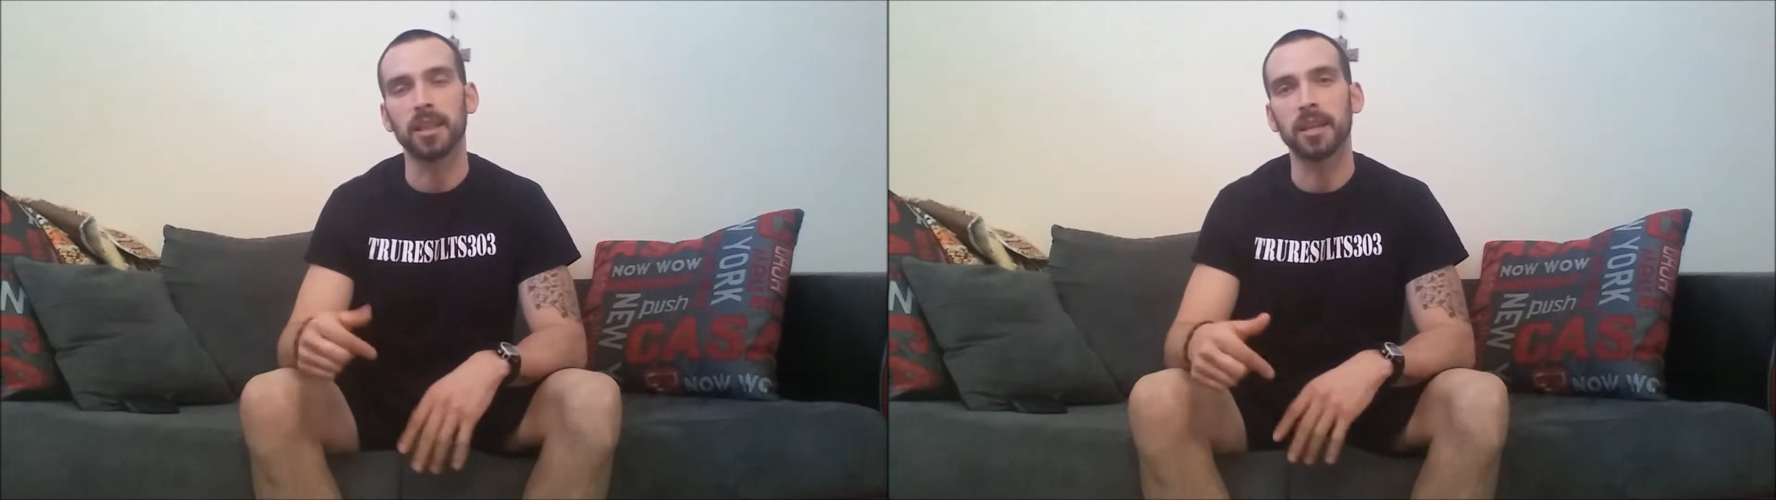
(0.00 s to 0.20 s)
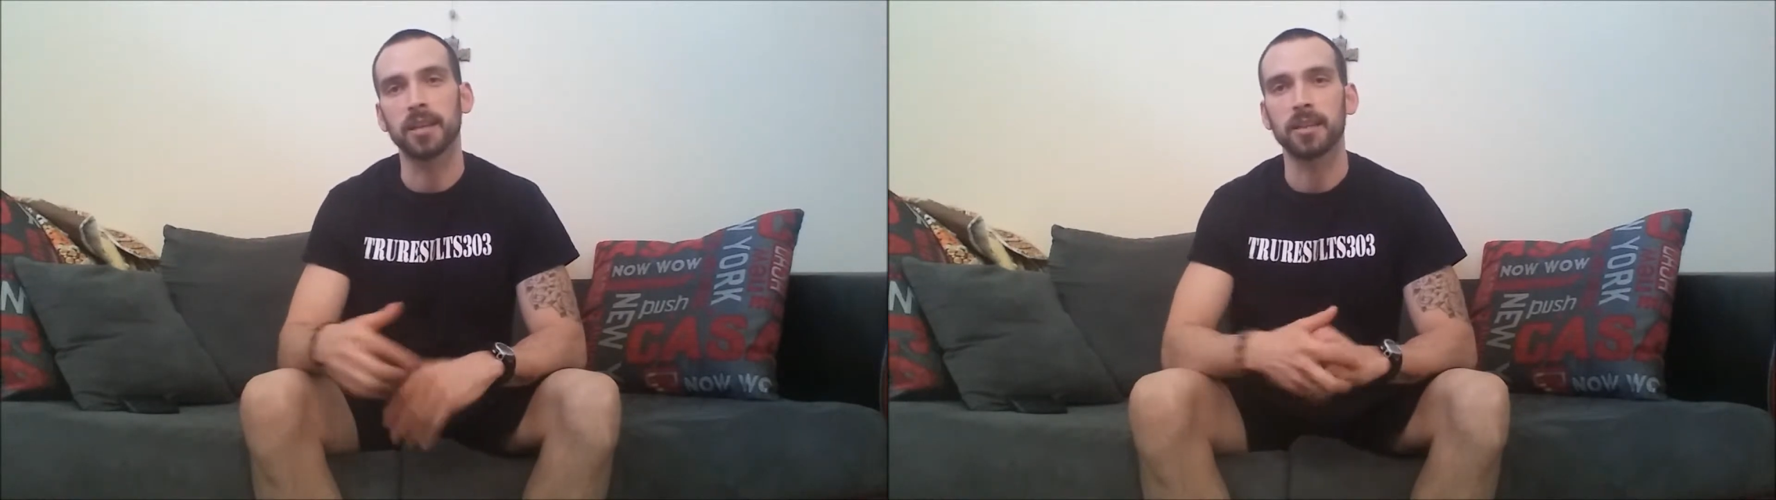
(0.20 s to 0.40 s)

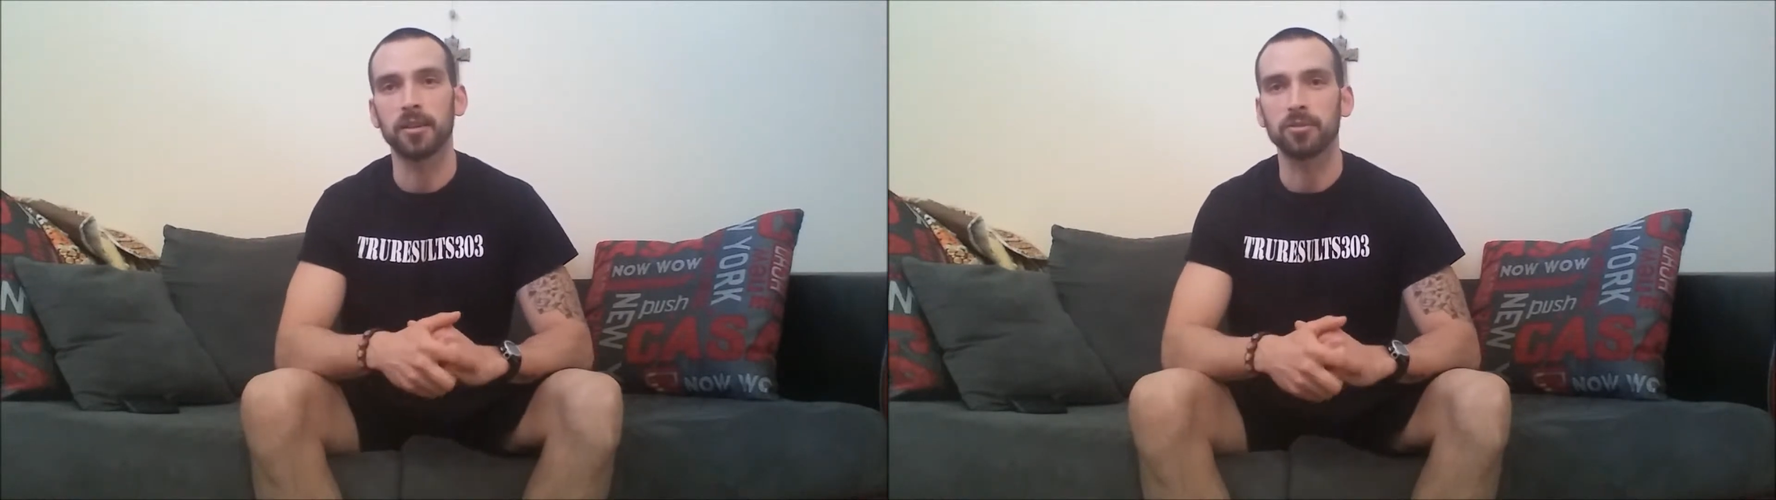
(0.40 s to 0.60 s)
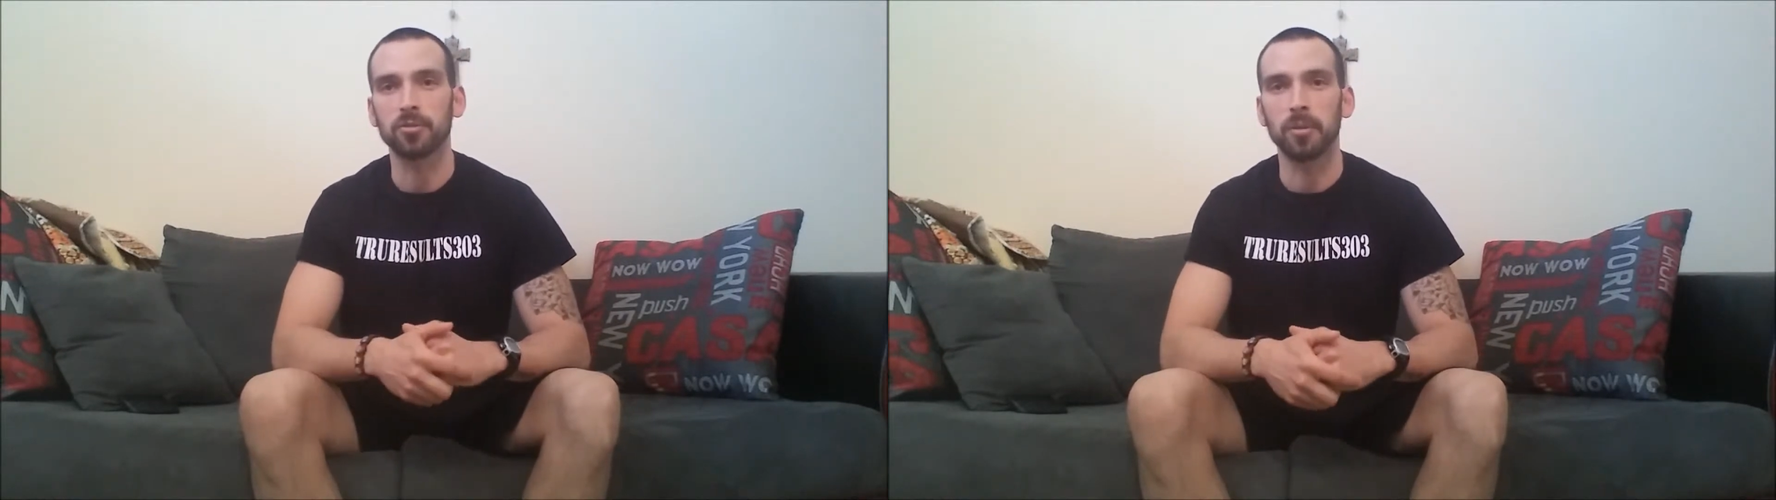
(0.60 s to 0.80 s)
link in the
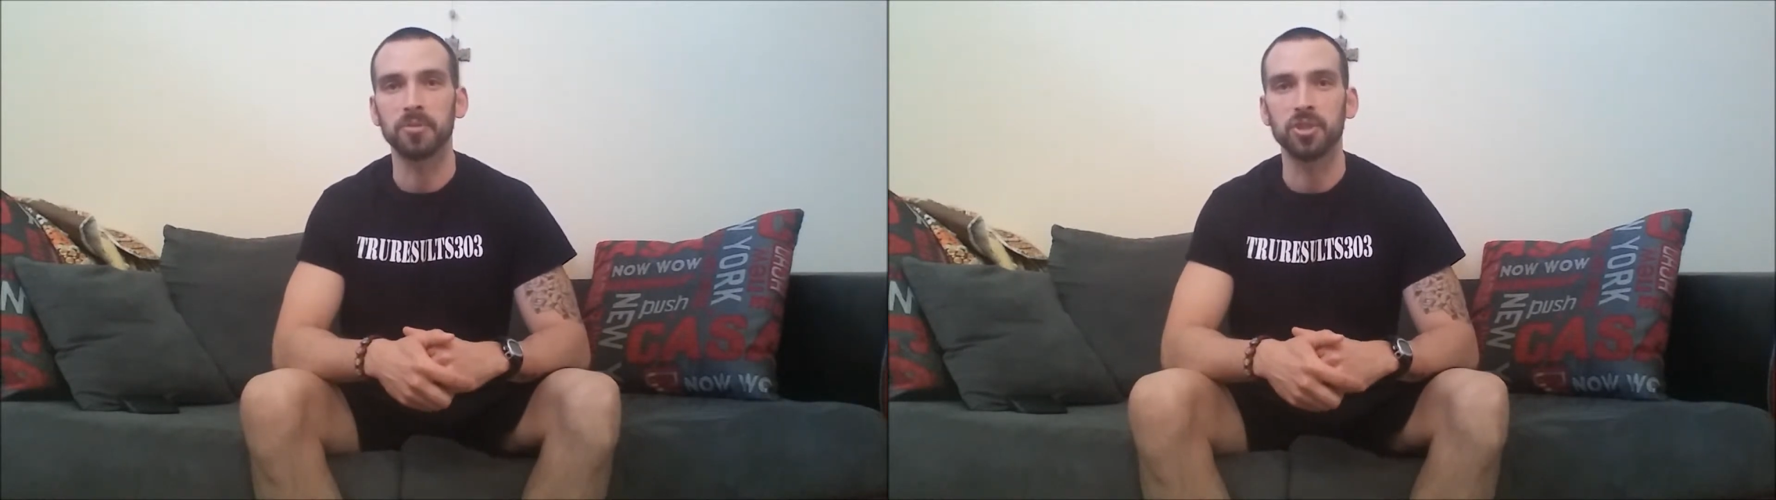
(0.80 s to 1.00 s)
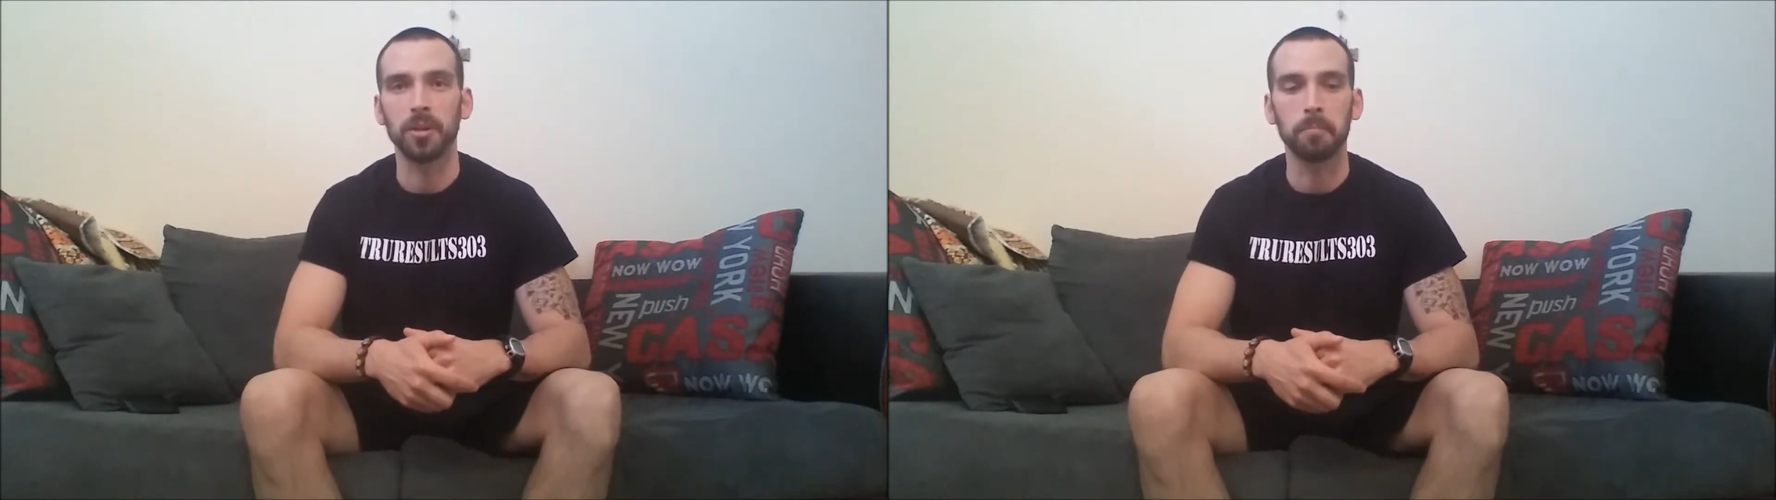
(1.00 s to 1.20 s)

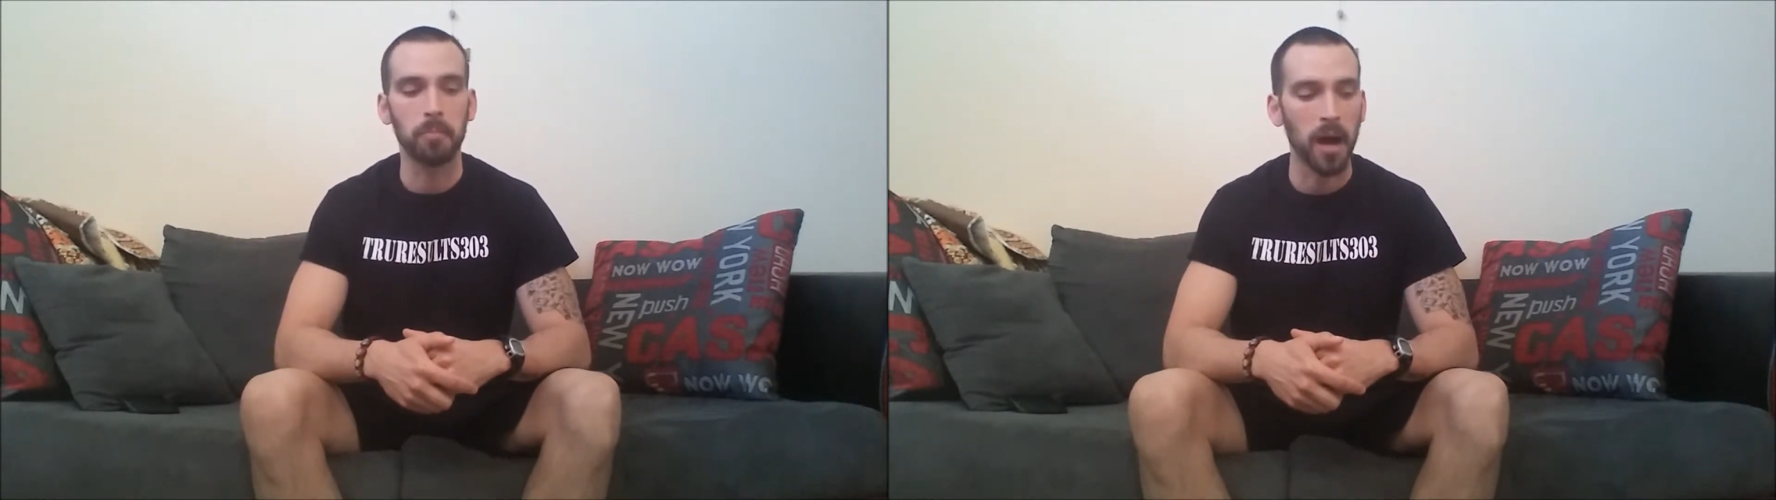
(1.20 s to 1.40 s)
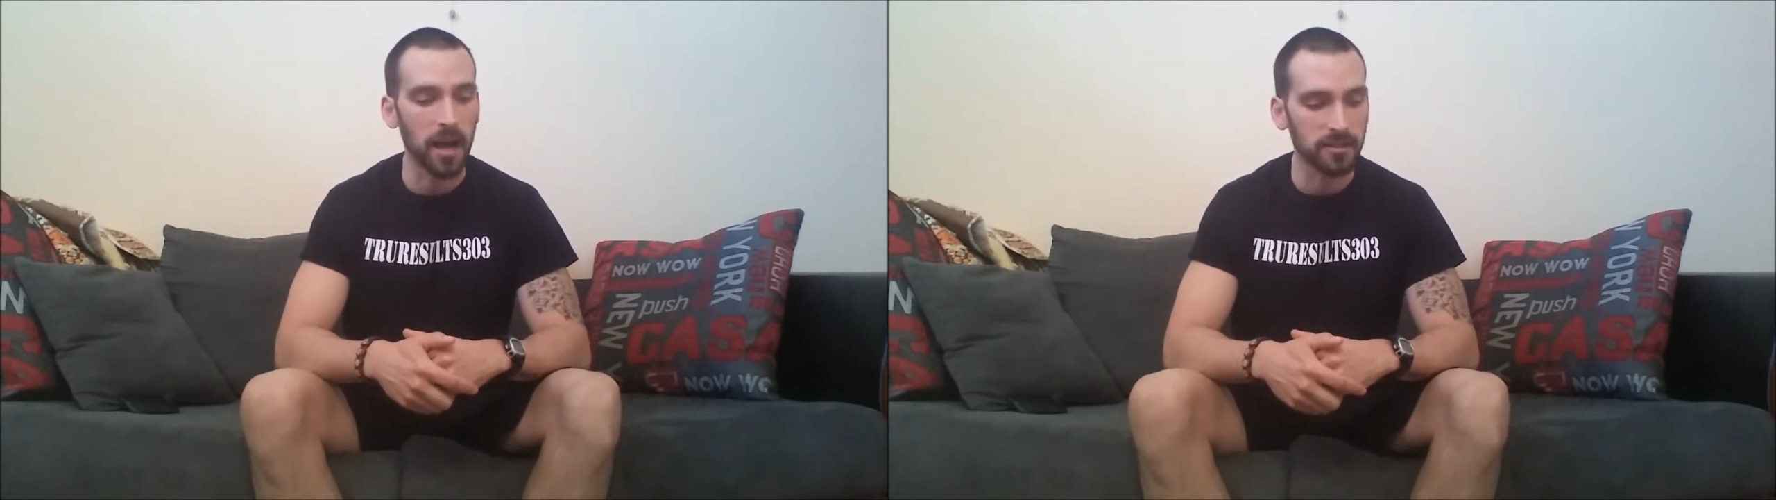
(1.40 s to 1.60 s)
description
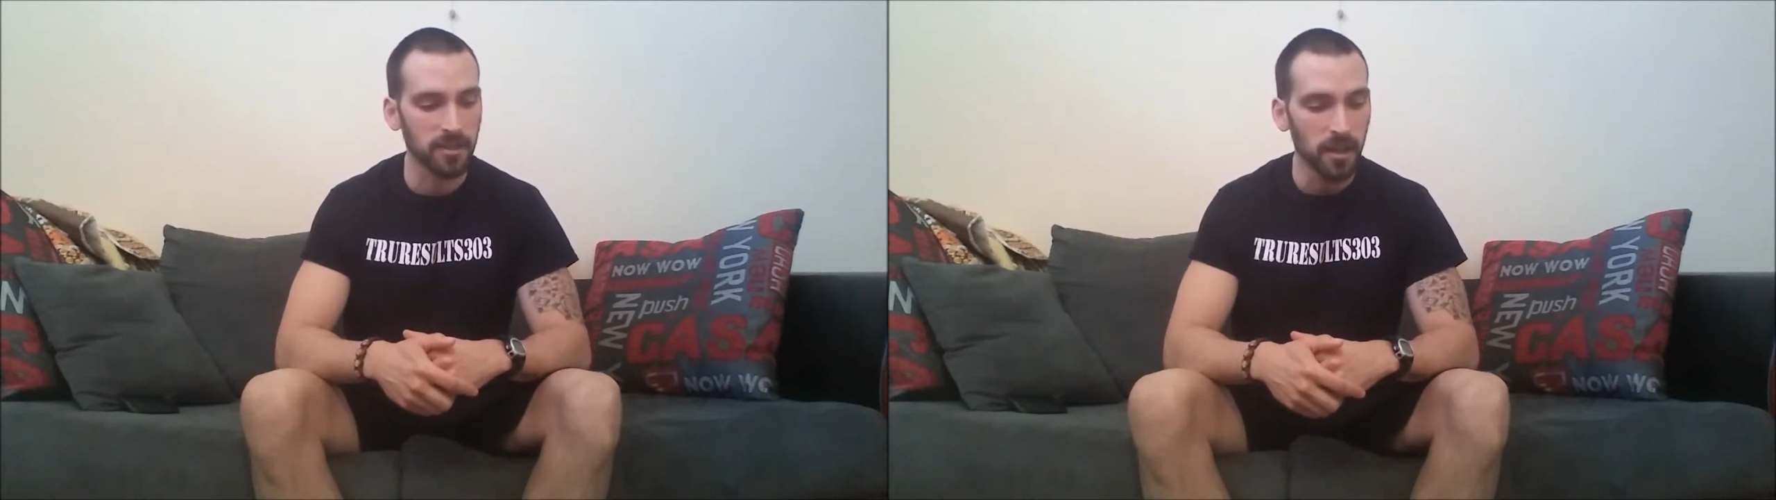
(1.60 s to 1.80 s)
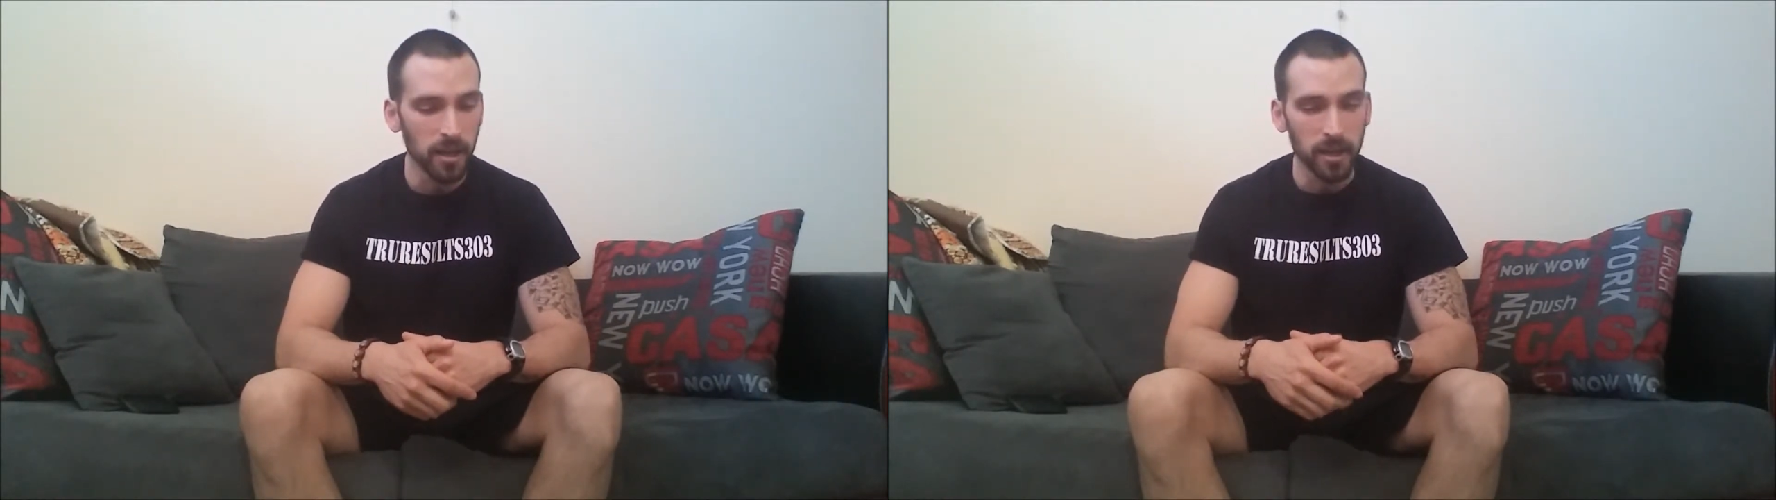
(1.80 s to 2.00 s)
box.